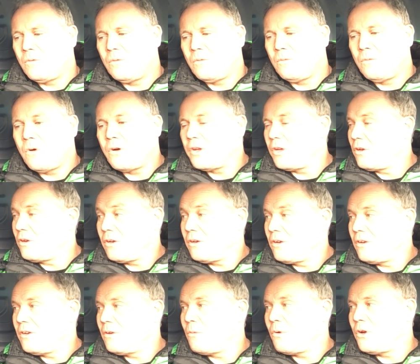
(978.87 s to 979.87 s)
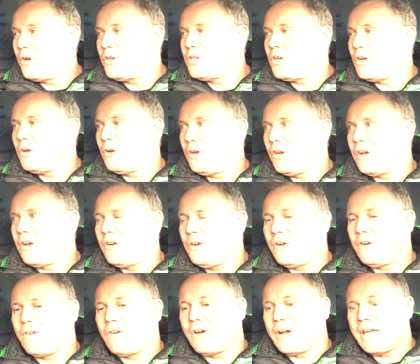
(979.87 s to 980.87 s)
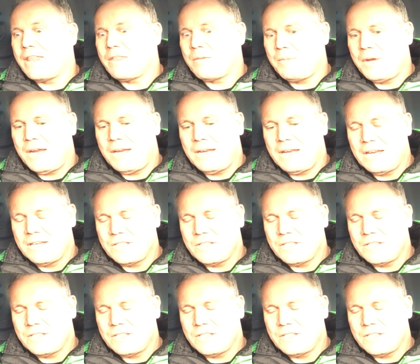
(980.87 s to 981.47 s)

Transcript: what you do, you know, you've got to get them in.